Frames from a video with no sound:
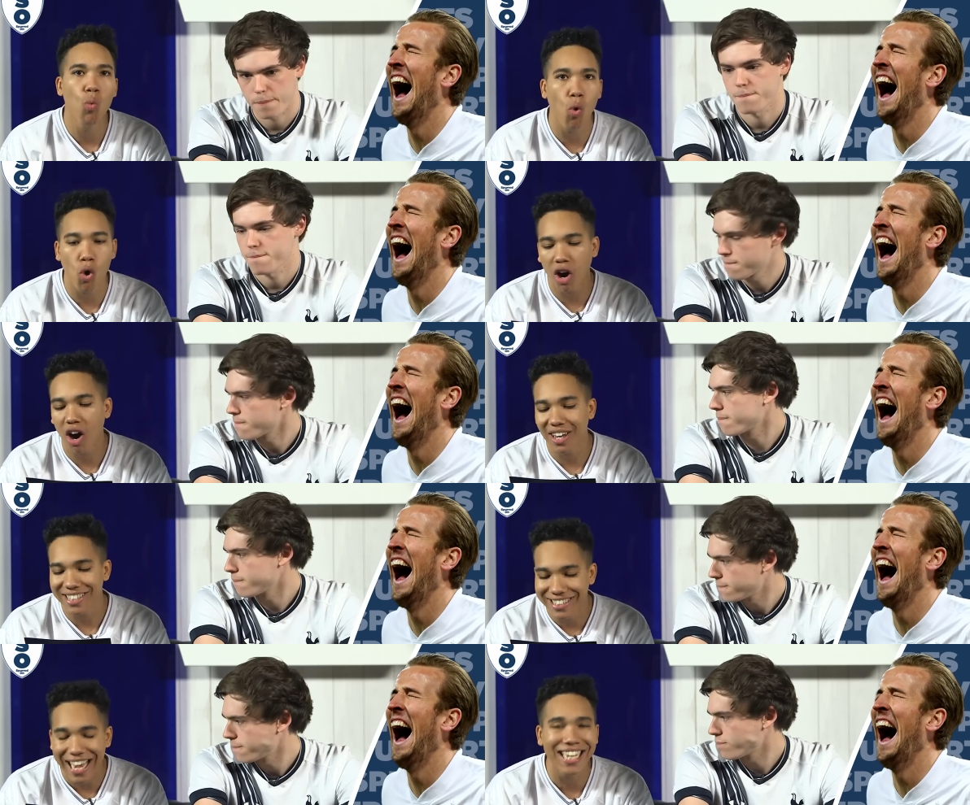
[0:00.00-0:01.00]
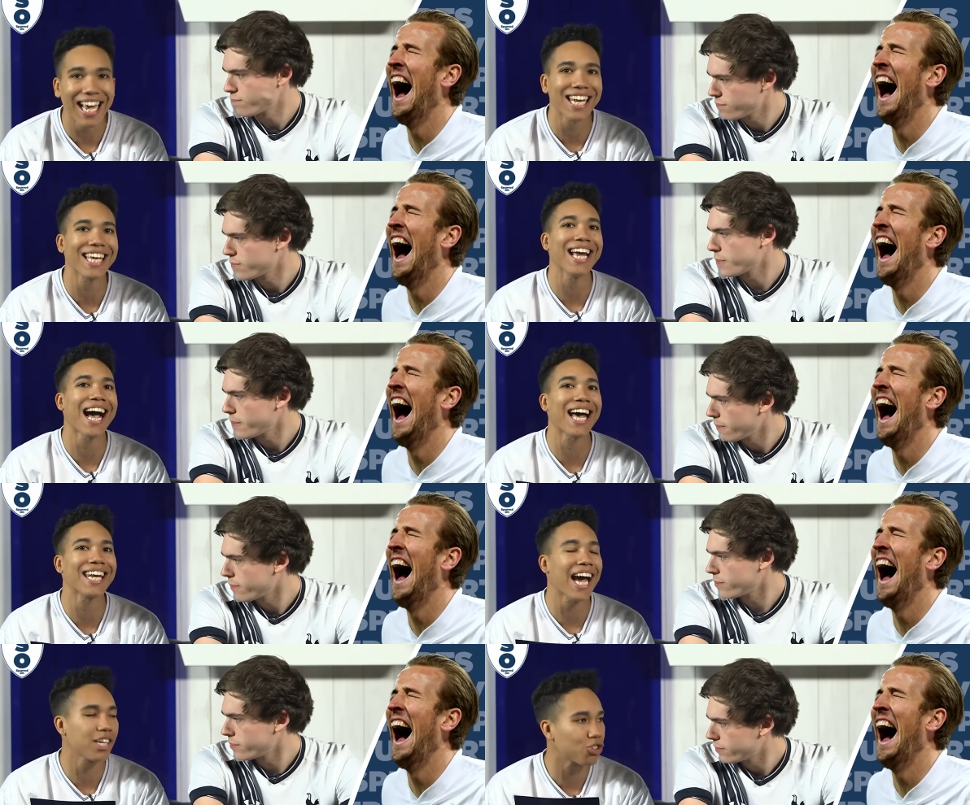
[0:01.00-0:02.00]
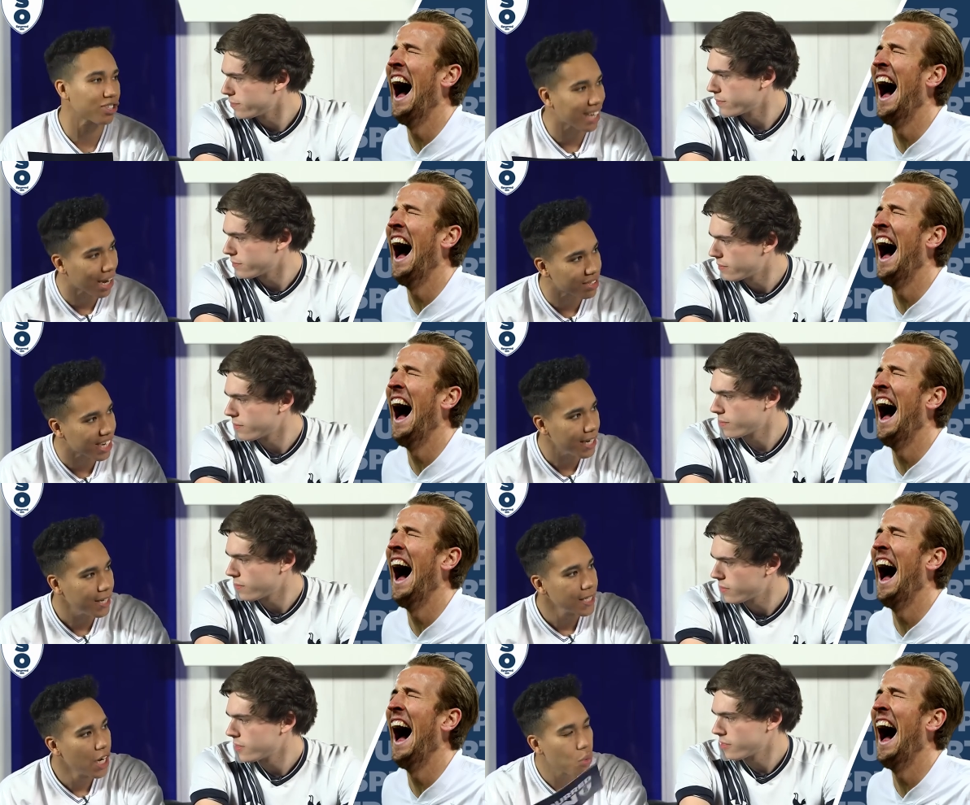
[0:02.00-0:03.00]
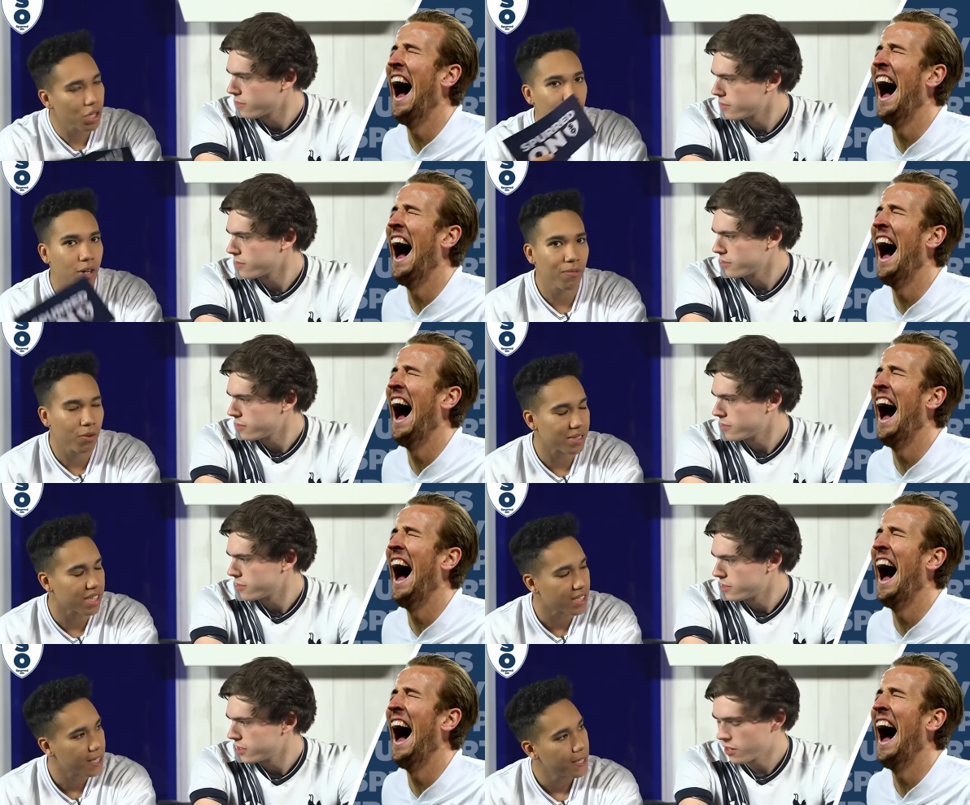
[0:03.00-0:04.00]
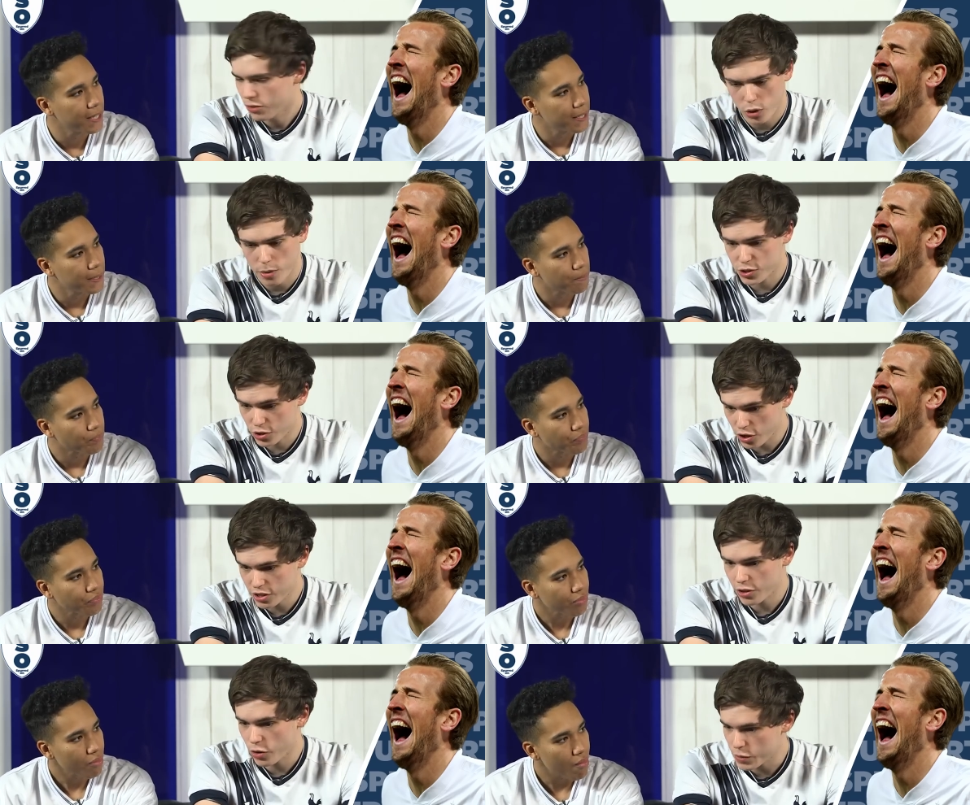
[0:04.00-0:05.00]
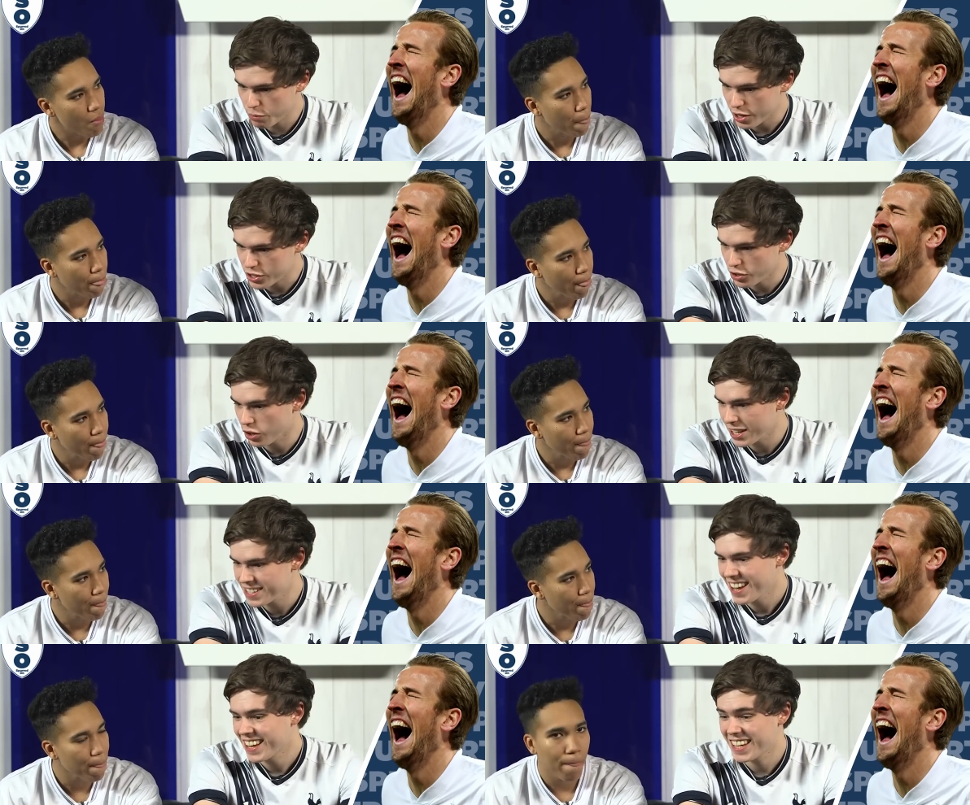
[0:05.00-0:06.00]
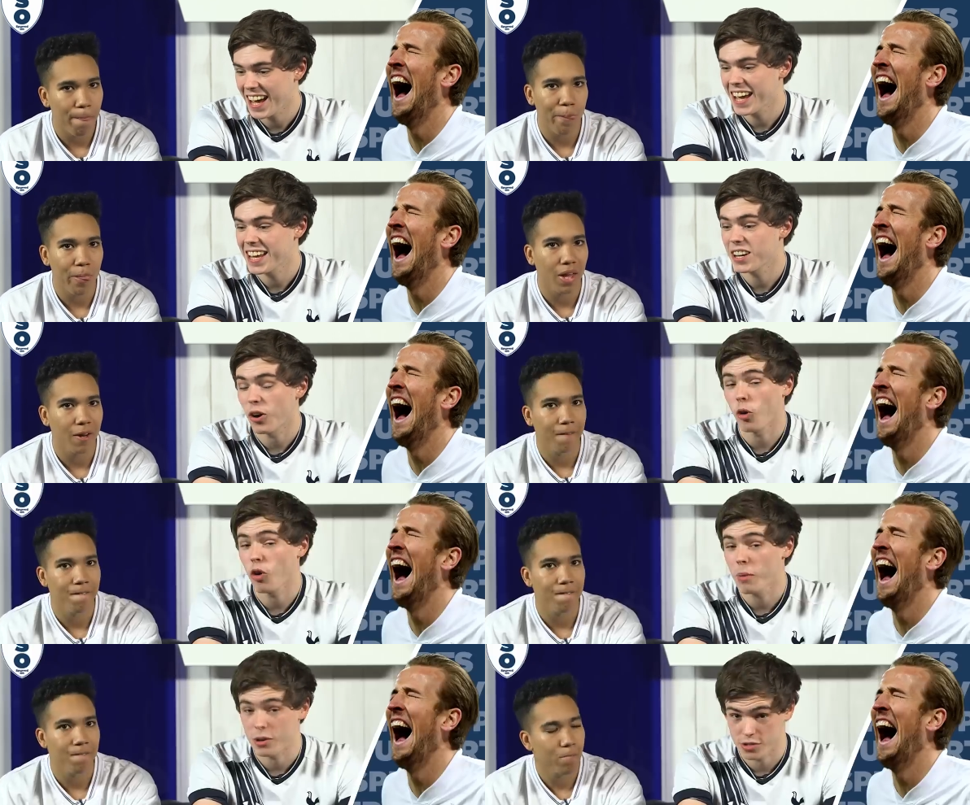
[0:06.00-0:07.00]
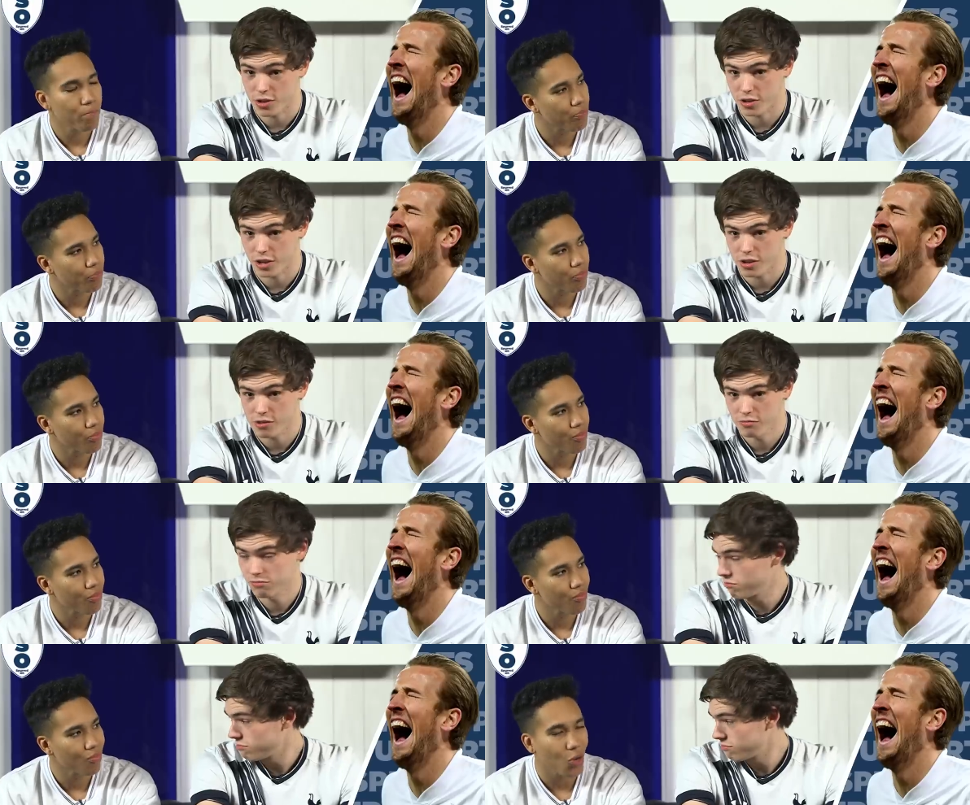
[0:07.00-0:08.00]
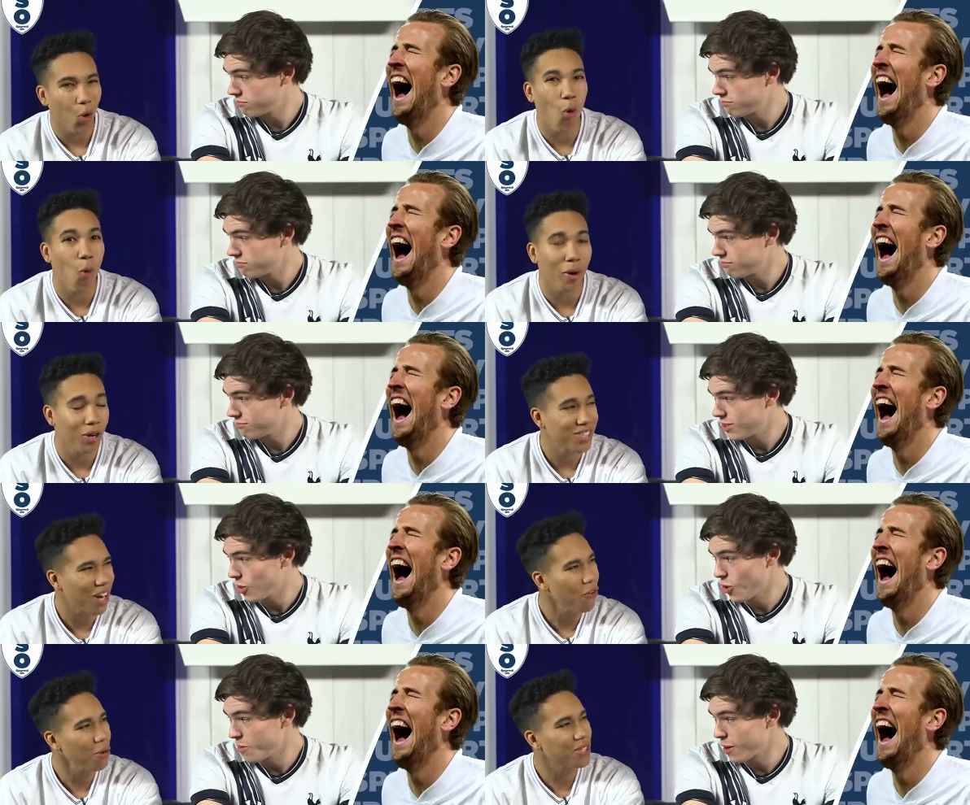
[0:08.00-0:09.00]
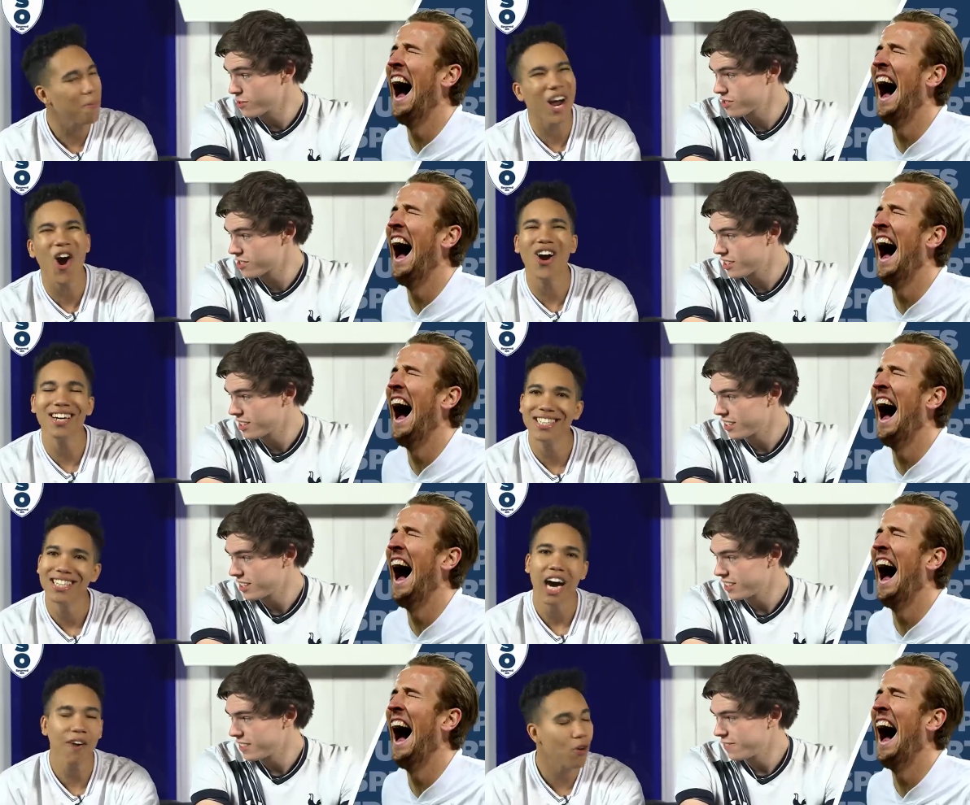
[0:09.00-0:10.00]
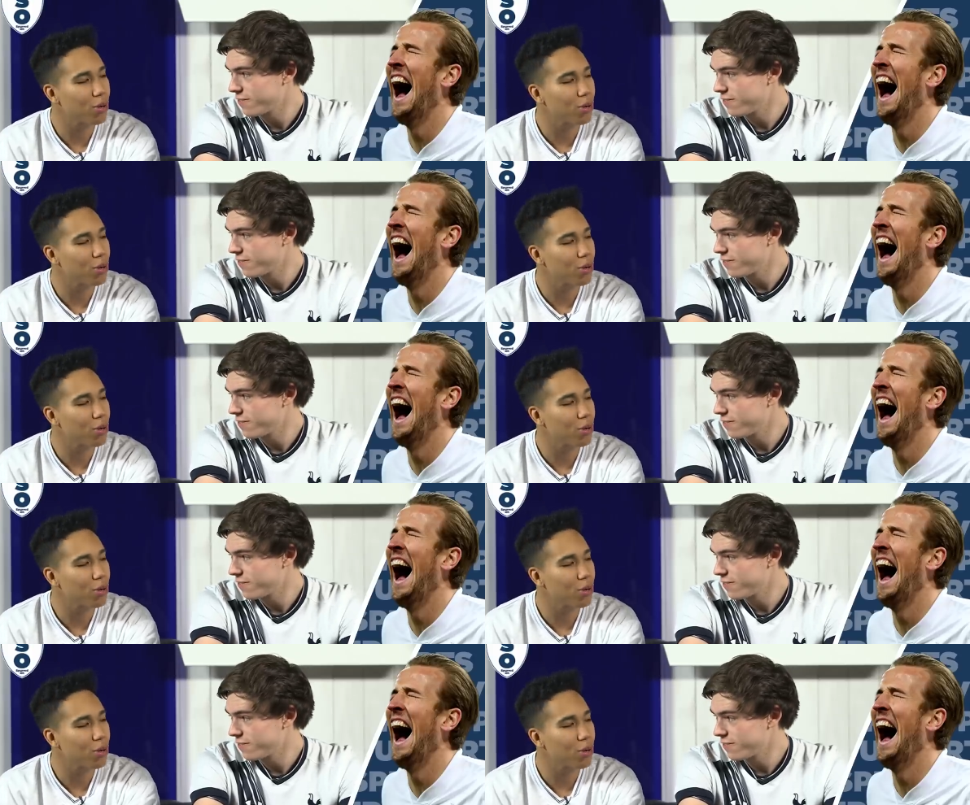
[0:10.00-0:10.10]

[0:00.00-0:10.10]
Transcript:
Speaker 1: Walker, Dele Alli, and Andros Townsend. What do you think of the performances?
Speaker 2: thought it was good. I thought it was pretty solid. Kane almost got a goal.
Speaker 1: Almost. I almost. it was a bit I thought